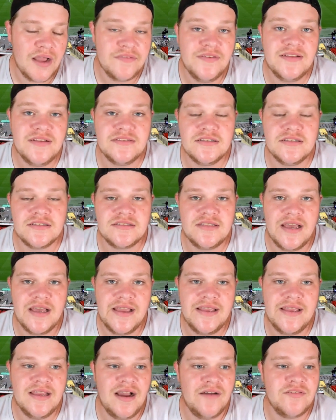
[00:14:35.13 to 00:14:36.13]
think that
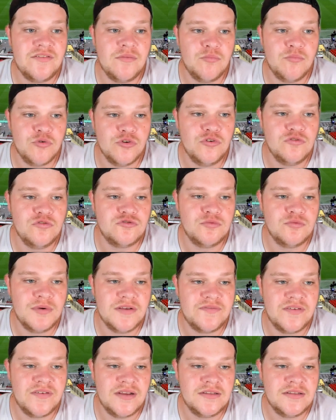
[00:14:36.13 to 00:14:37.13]
they have improved
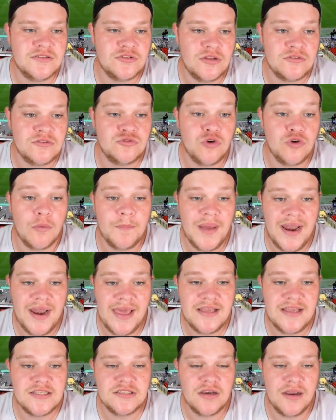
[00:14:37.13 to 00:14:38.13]
with
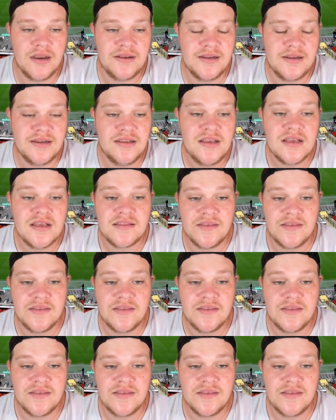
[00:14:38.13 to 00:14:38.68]
Ndombele signing.